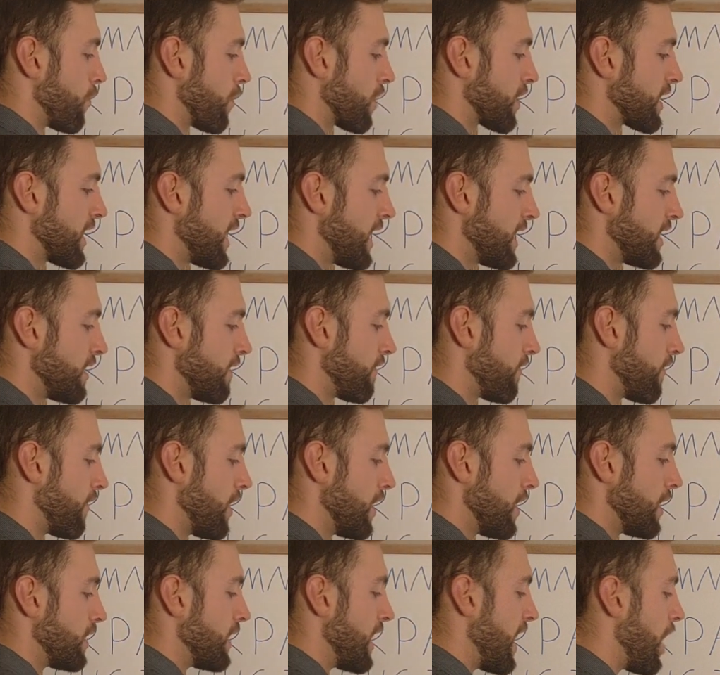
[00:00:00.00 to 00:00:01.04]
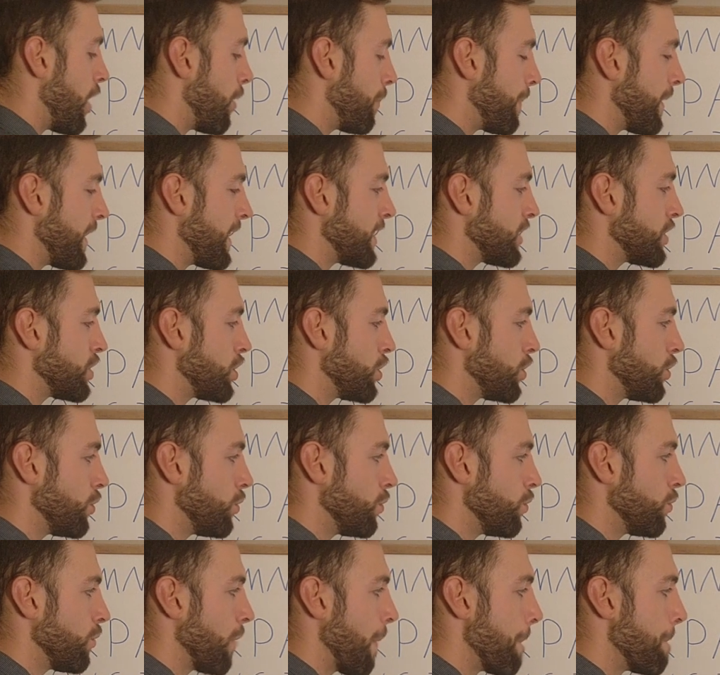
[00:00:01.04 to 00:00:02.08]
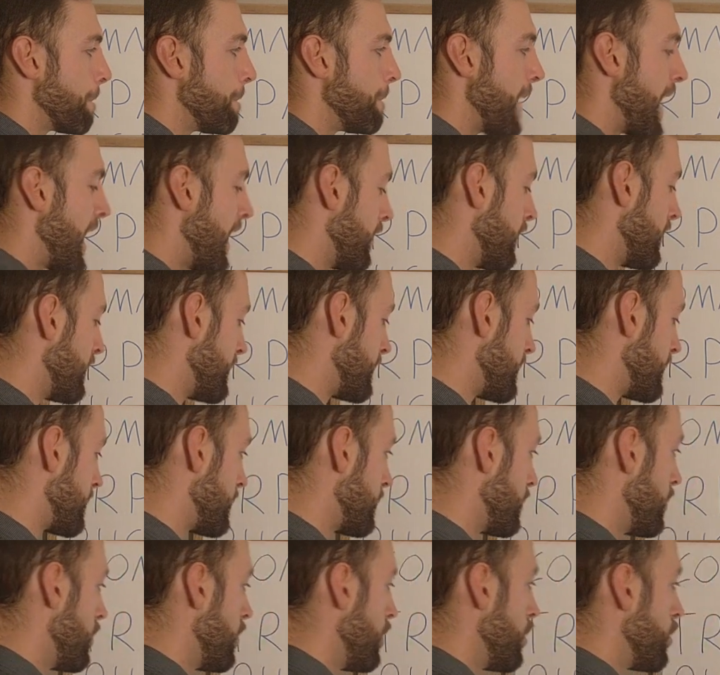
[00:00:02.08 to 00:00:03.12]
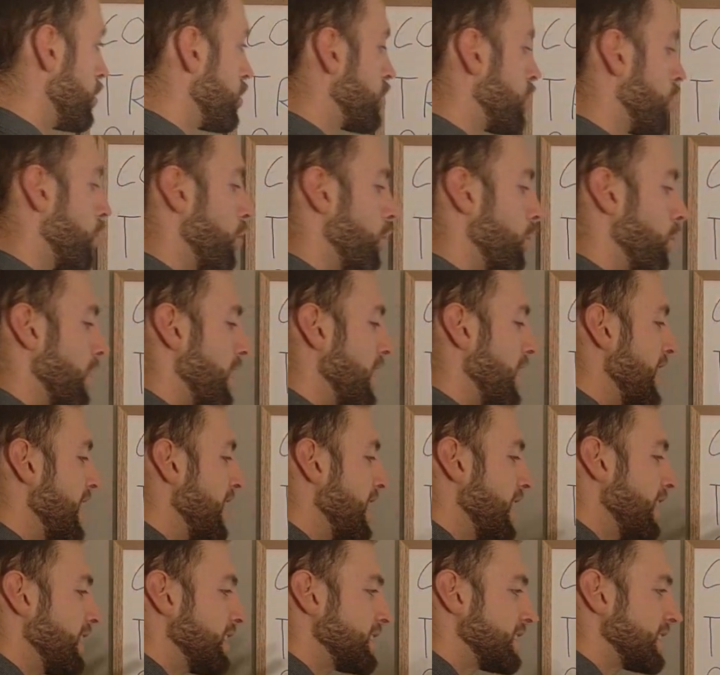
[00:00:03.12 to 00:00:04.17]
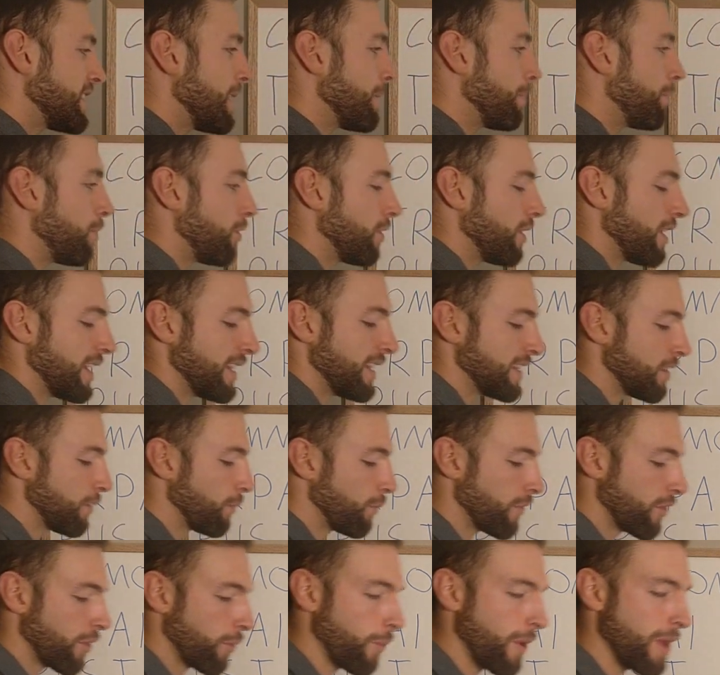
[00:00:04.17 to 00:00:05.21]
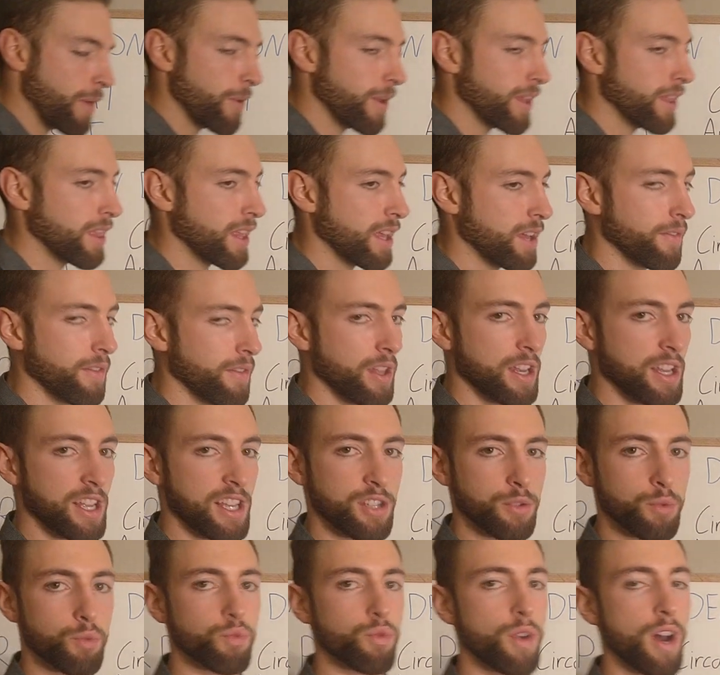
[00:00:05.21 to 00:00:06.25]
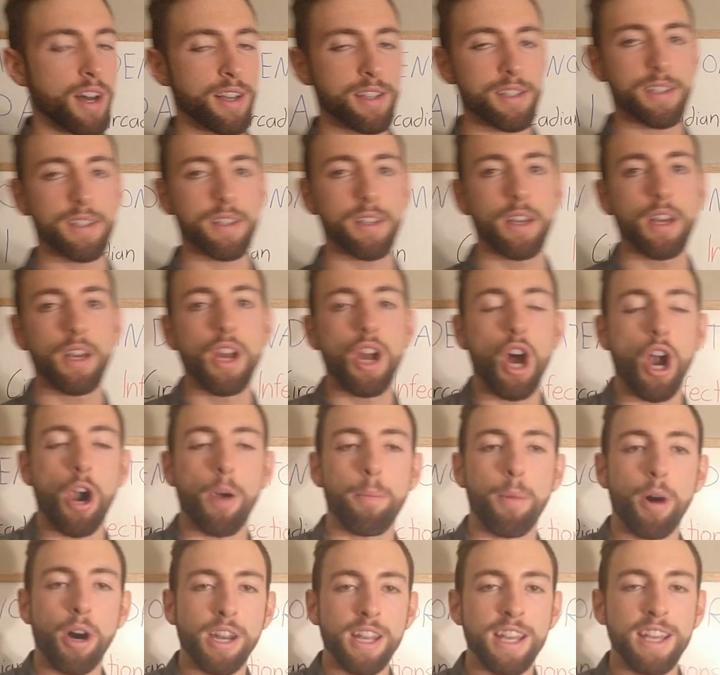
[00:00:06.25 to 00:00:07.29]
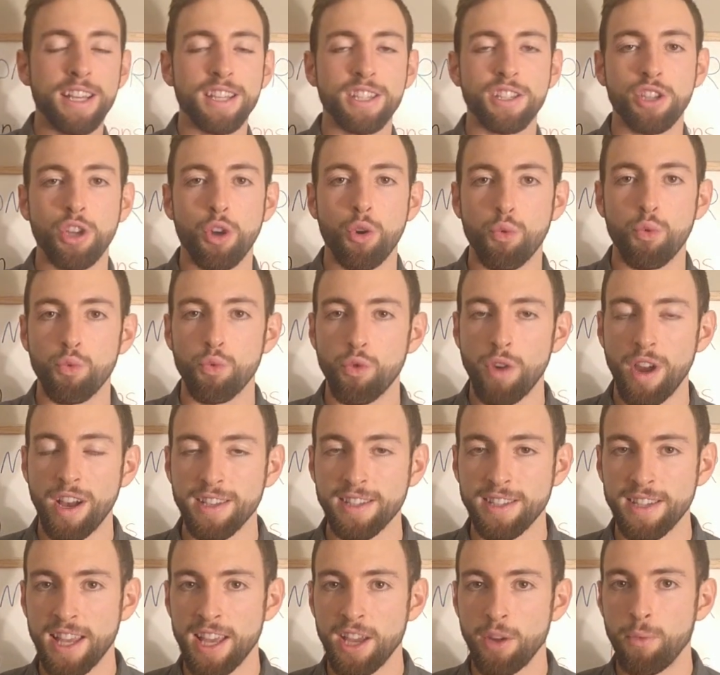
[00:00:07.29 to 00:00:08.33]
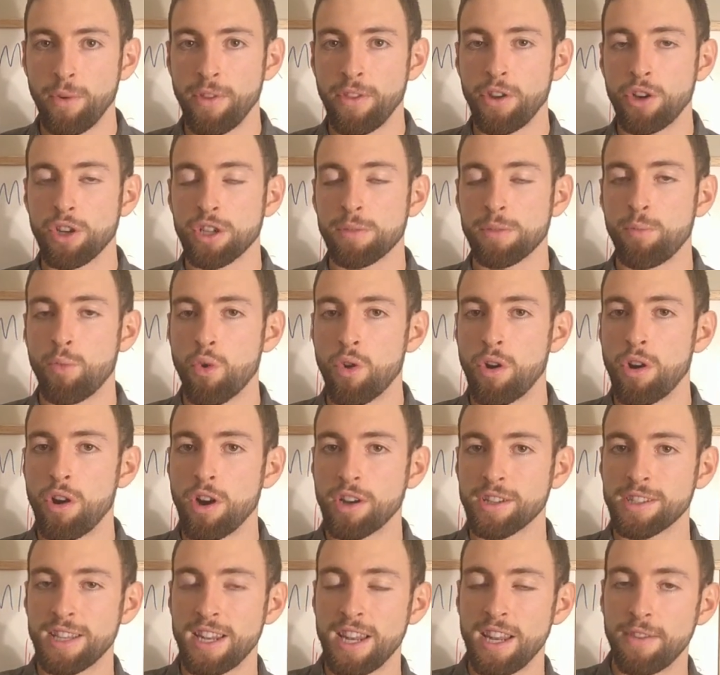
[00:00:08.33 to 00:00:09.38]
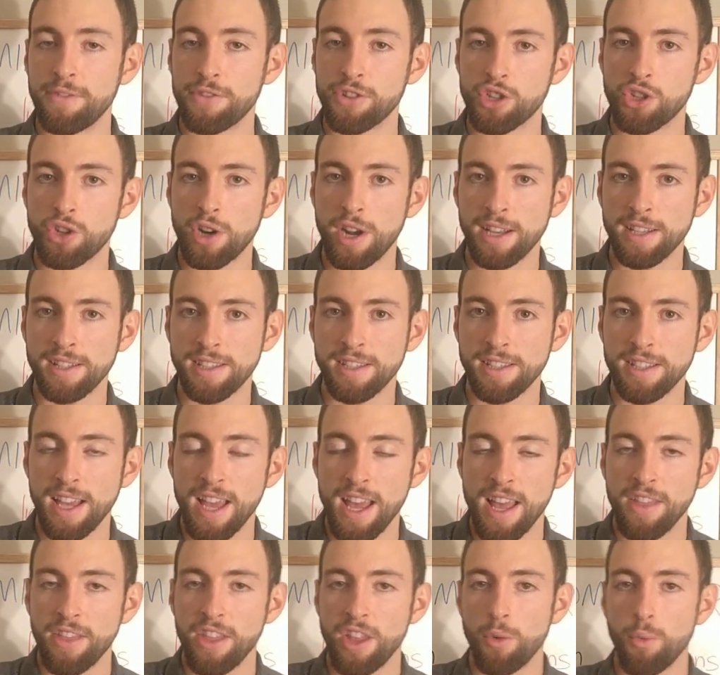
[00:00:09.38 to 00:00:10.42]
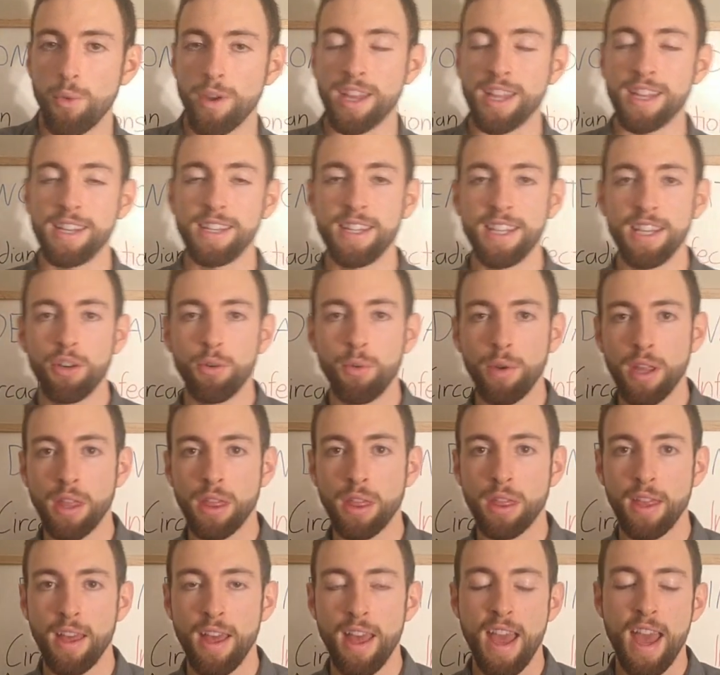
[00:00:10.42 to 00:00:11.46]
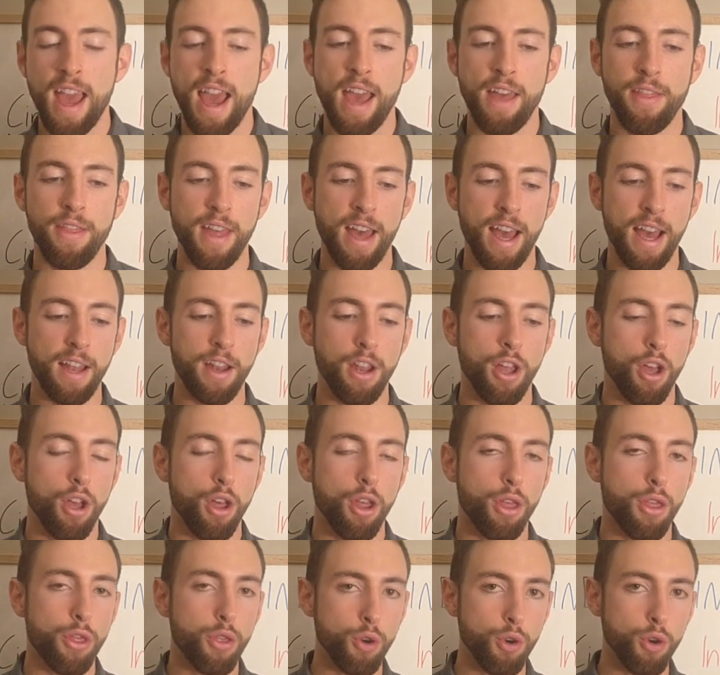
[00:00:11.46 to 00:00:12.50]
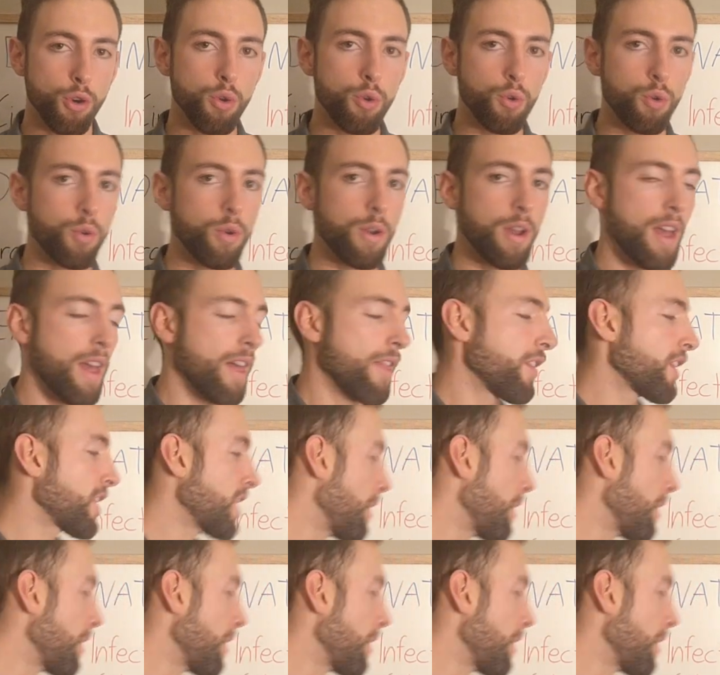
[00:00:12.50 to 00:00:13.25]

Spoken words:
we're kind of helping to balance. So it's simple. The way we can think of it is rust. Our body is rusting when there's more oxidative stress than we can deal with, and that through a